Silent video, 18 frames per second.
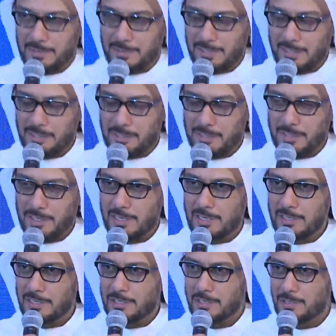Engineer
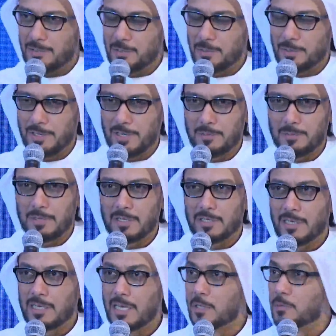Hadi is talking
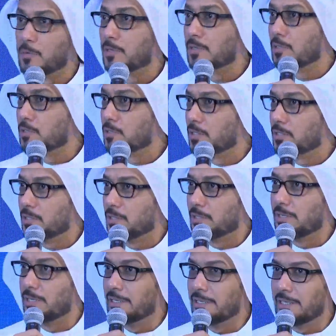about, lightweight construction,
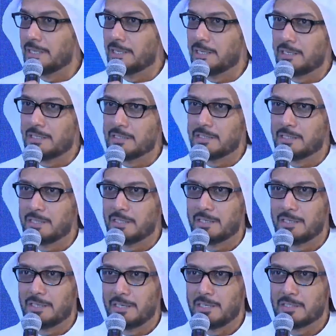clearly it's
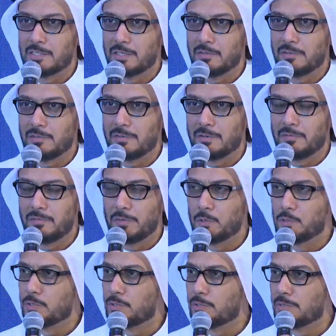a
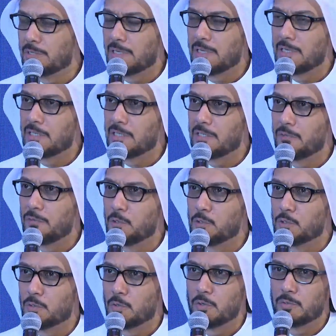future, current and the
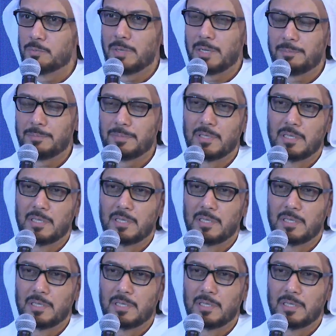future roadmap.